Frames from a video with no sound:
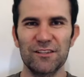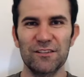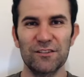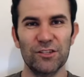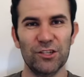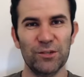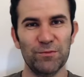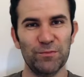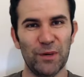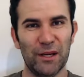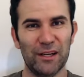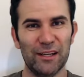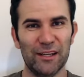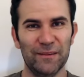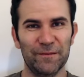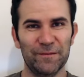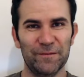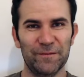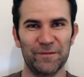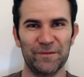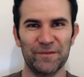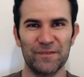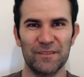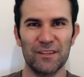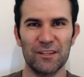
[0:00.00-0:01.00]
Gym buddy.
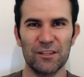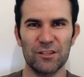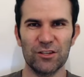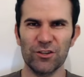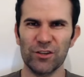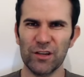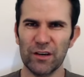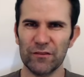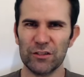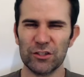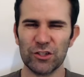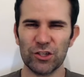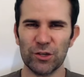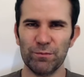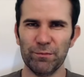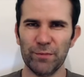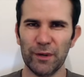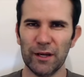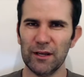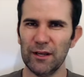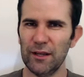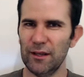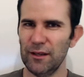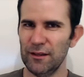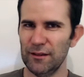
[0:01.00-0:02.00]
Do you have a gym
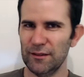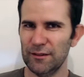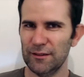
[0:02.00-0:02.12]
buddy?